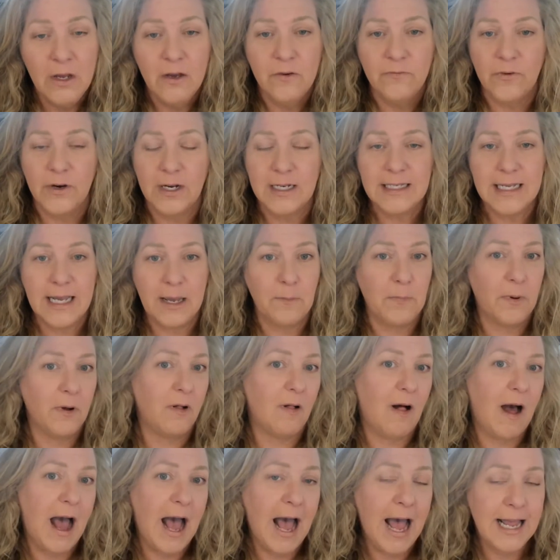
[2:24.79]
For
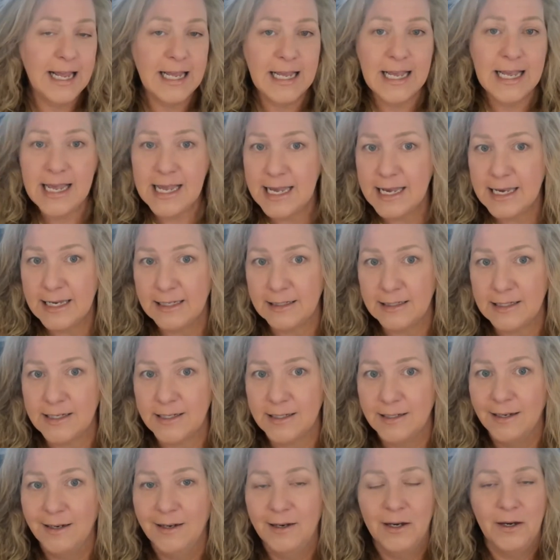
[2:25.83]
example, I can't
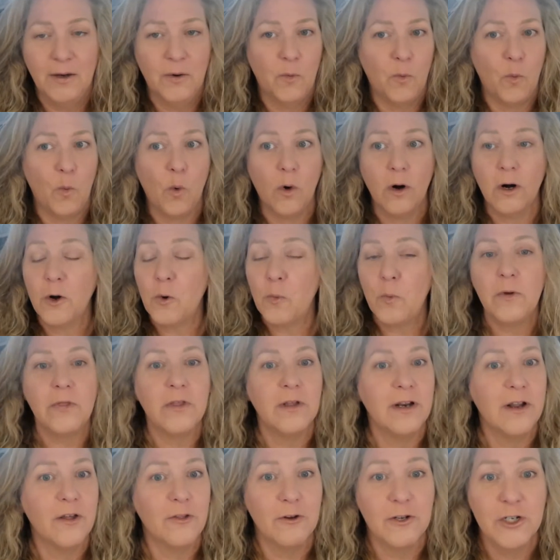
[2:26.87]
work with
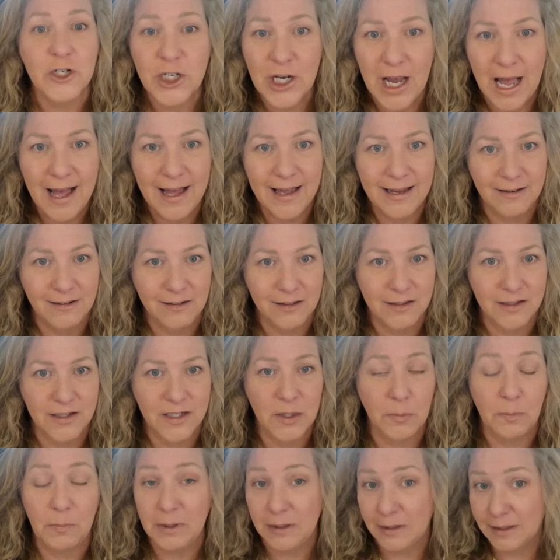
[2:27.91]
another child
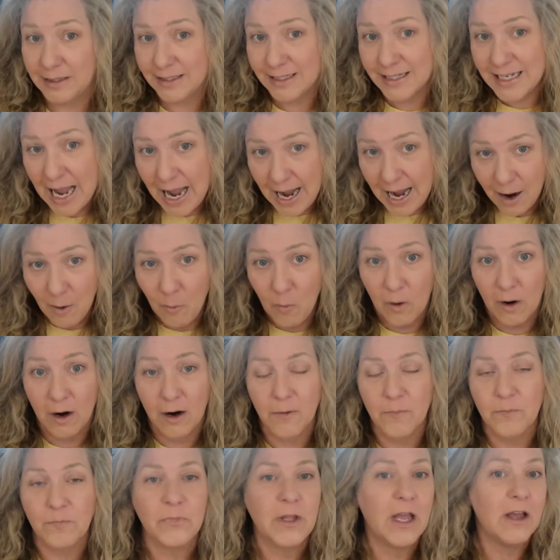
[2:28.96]
to build a tower
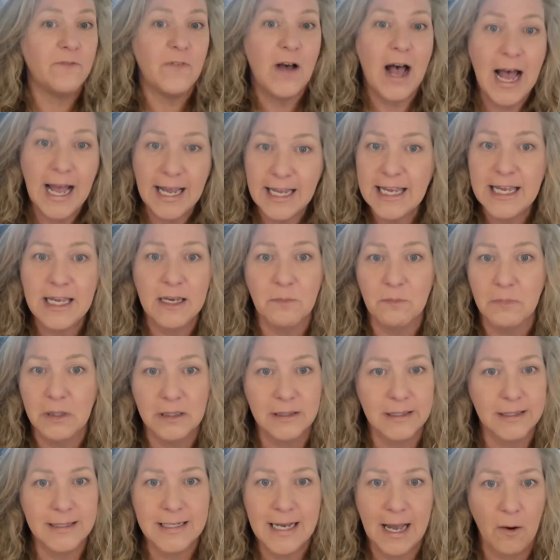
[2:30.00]
if I can't build
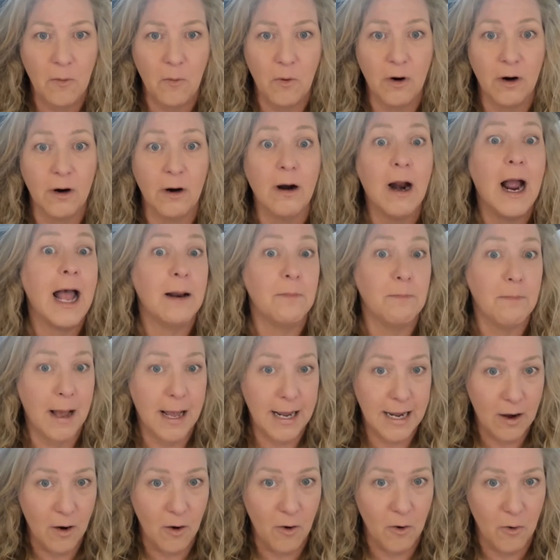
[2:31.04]
a tower on
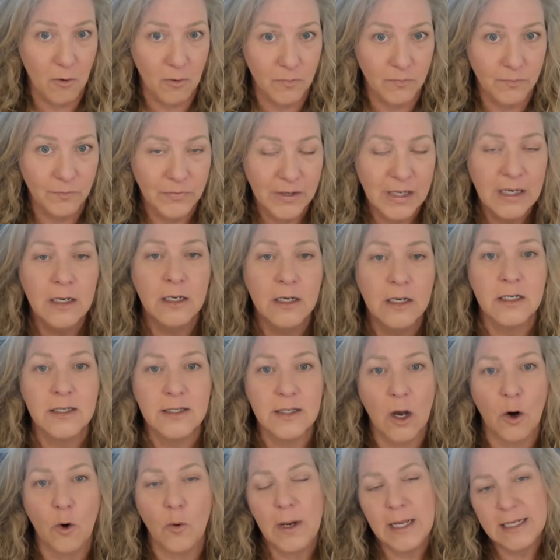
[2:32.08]
my own.
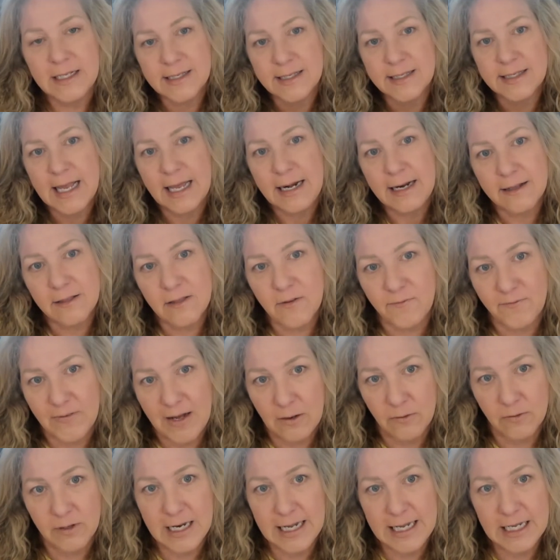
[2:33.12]
So it's setting the
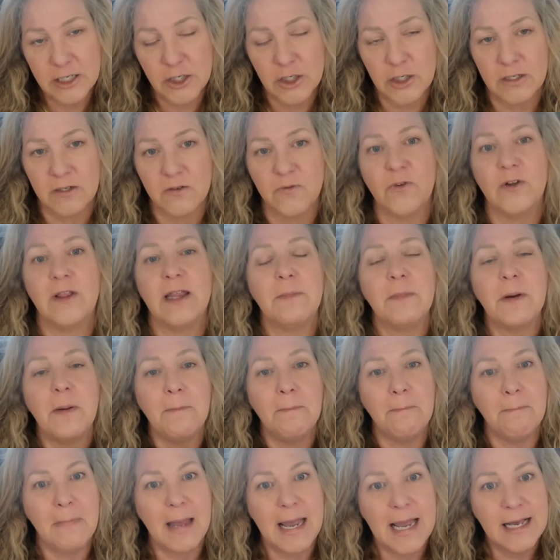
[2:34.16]
foundation for them to
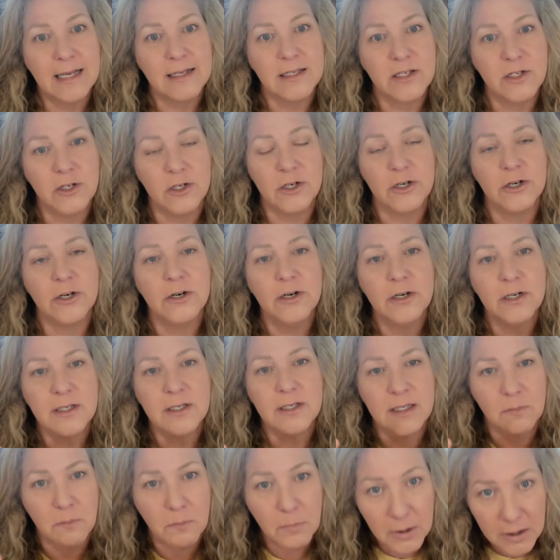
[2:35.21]
master
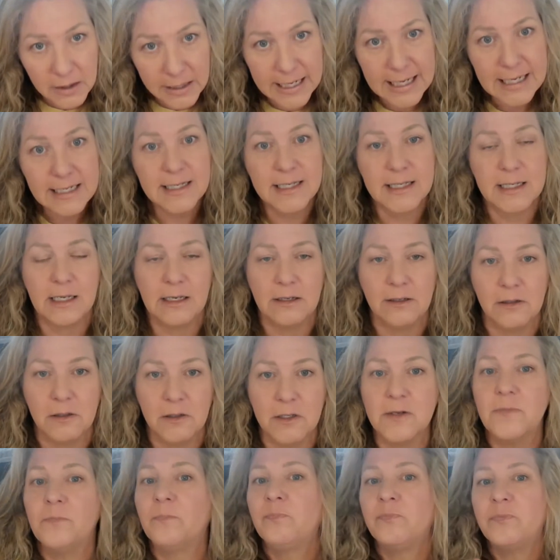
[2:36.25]
some play
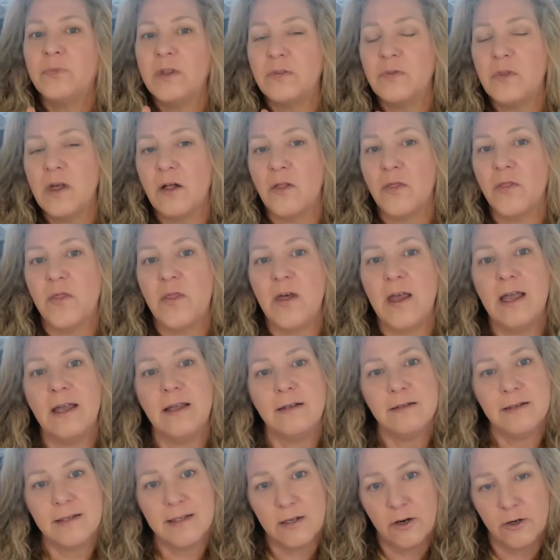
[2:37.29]
skills that they'll
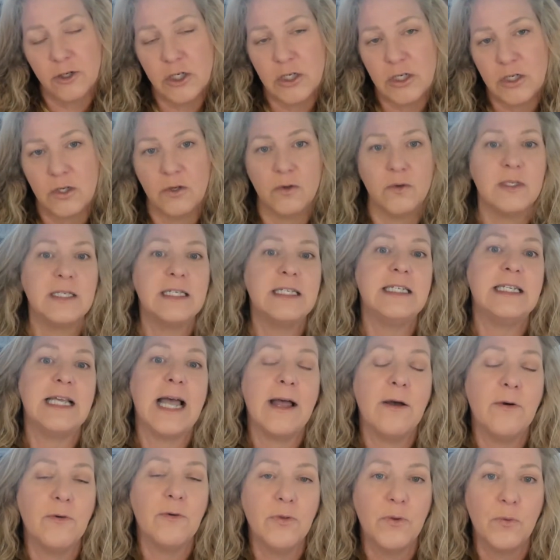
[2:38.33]
then start to use
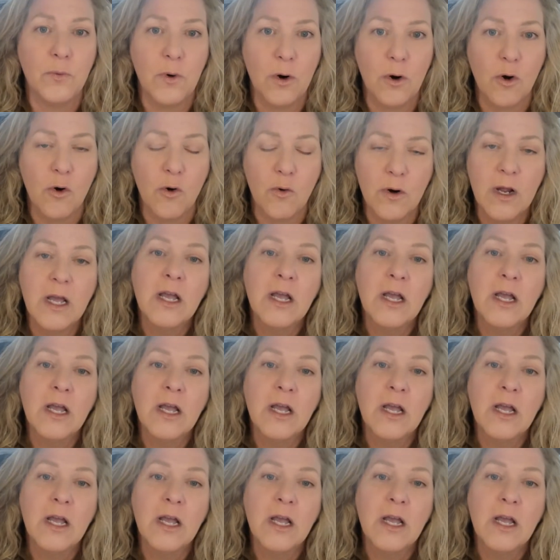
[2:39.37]
down the road